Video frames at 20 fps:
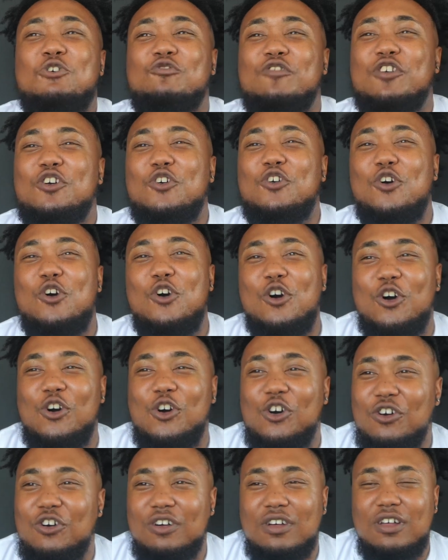
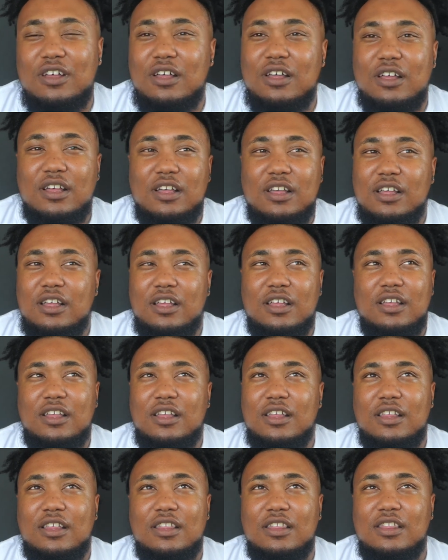recall
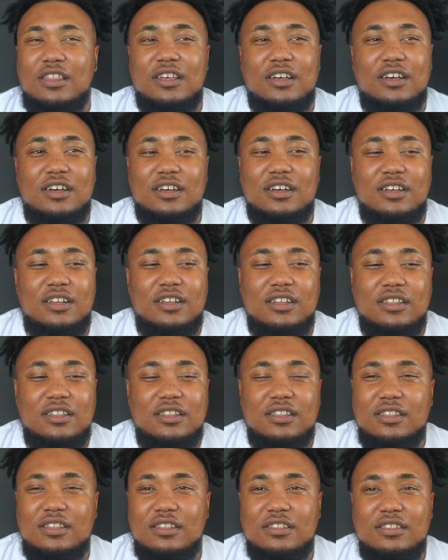the
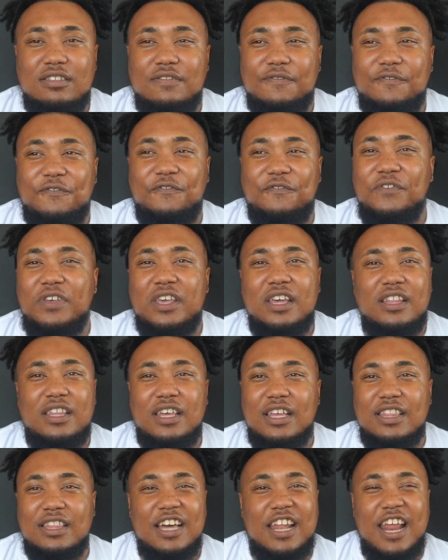
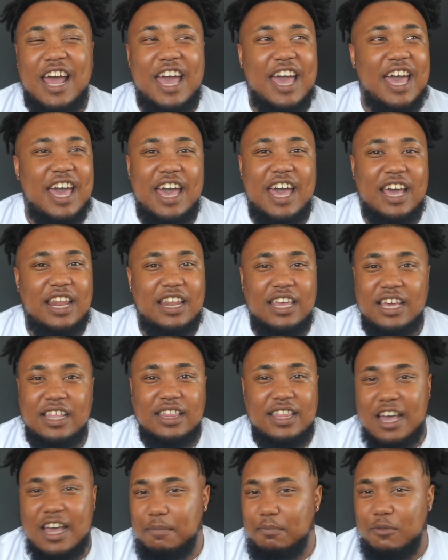feeling that I had
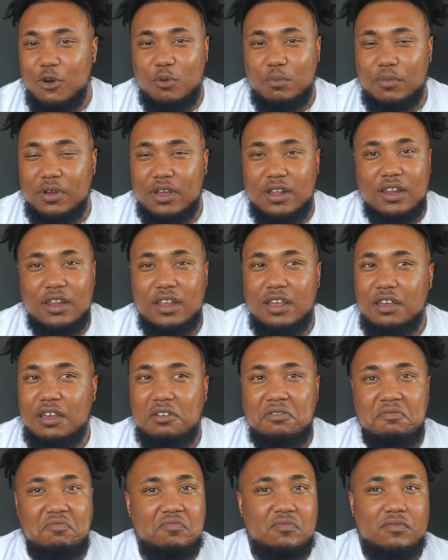in that moment.
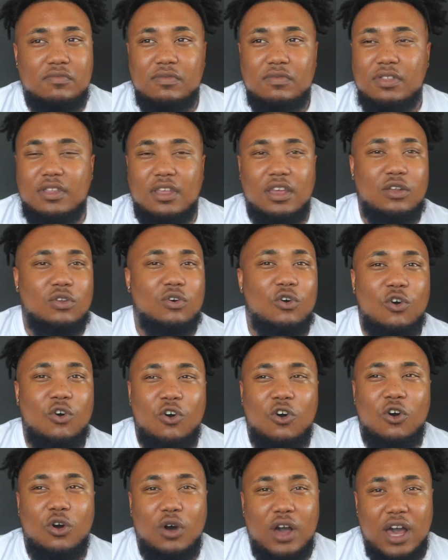And
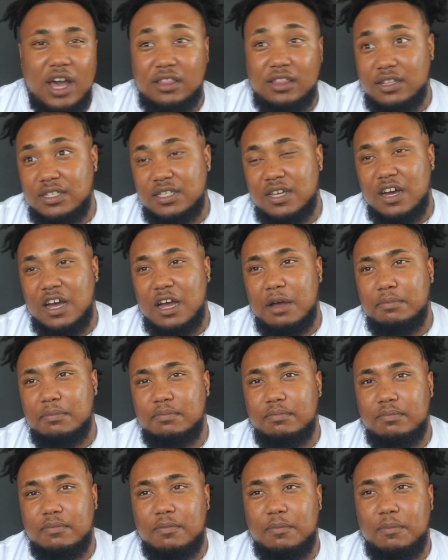all at the time,
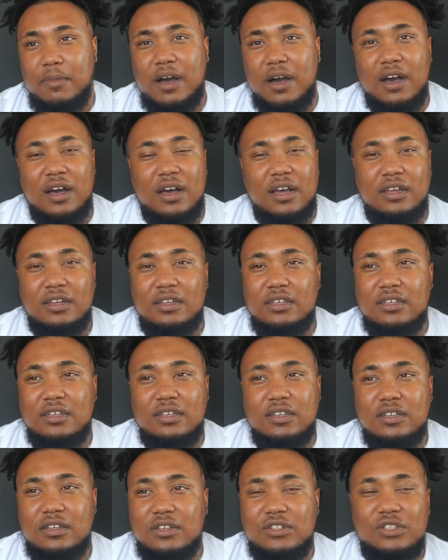my
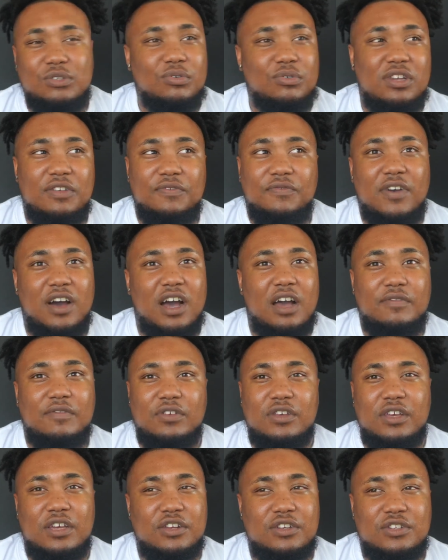24,
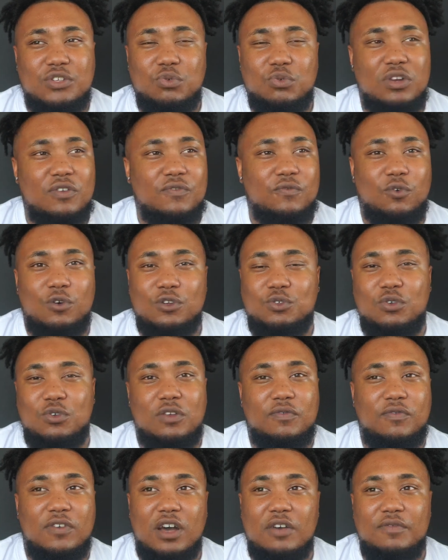
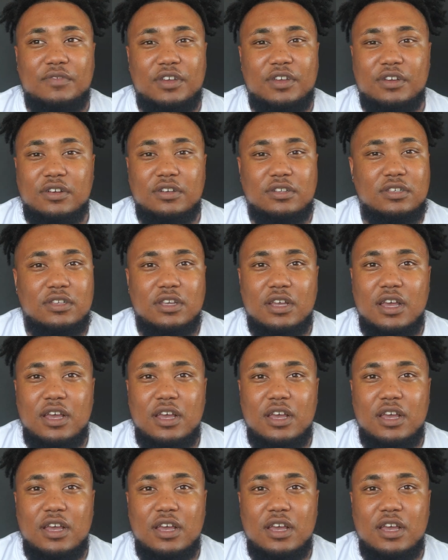25 years,